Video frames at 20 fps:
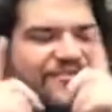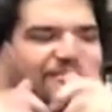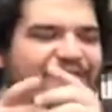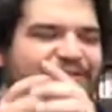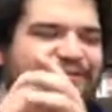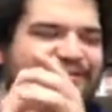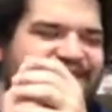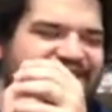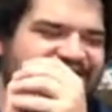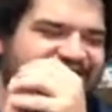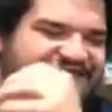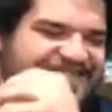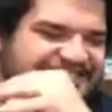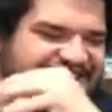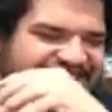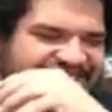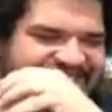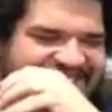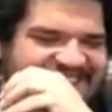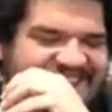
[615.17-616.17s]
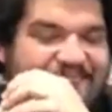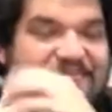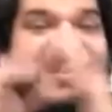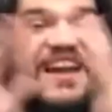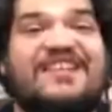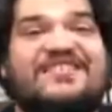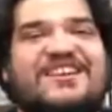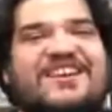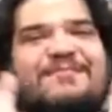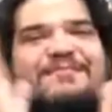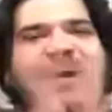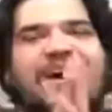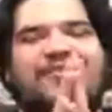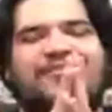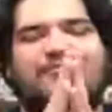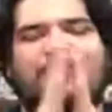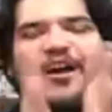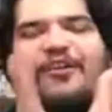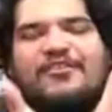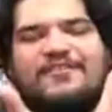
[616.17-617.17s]
We'll see about that. But yeah, check them out. We
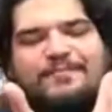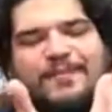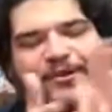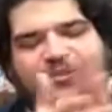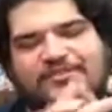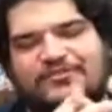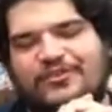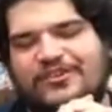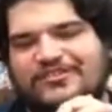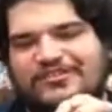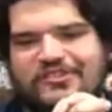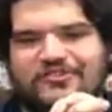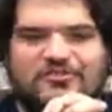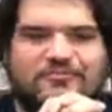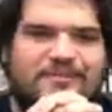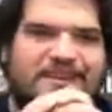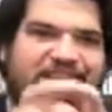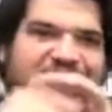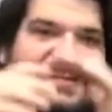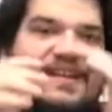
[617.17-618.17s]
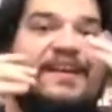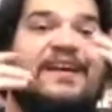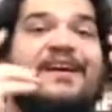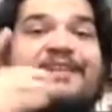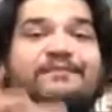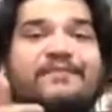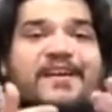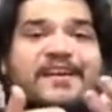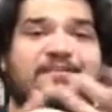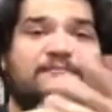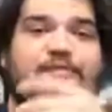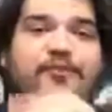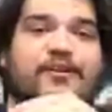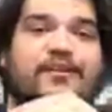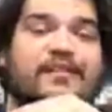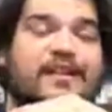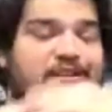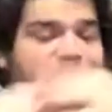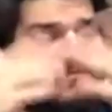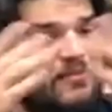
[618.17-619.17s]
always post to our social media, Facebook, like you're
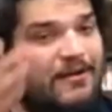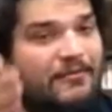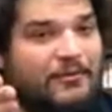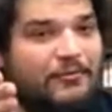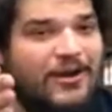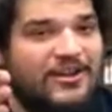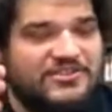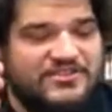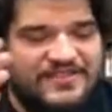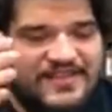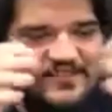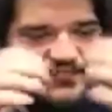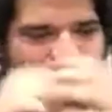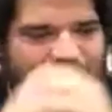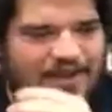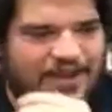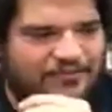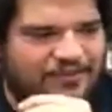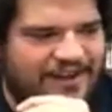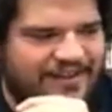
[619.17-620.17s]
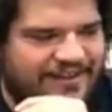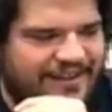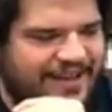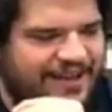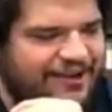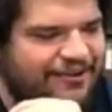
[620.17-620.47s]
probably watching this one on right now.